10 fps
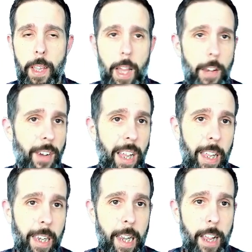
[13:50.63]
And
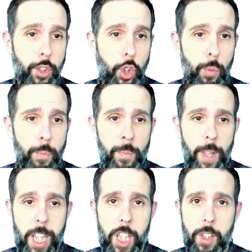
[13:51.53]
finally F2,
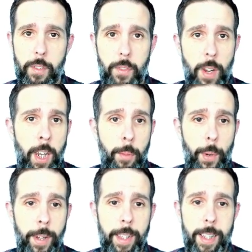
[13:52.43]
its
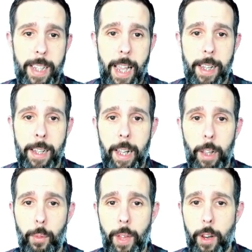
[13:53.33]
fingerprint is identical
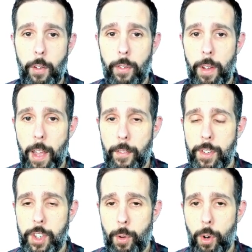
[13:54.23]
to that of
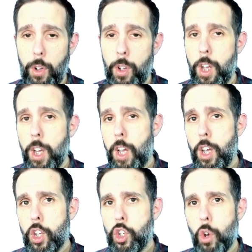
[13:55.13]
F0,
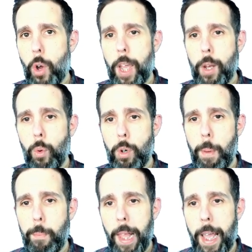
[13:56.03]
so it would
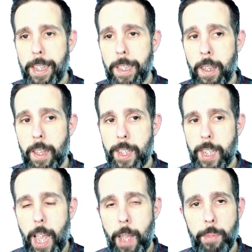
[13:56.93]
be placed in the
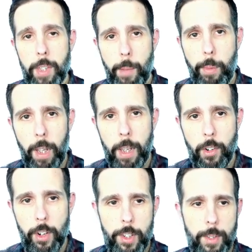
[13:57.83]
same table
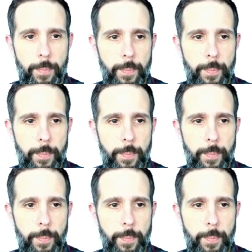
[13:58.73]
entries.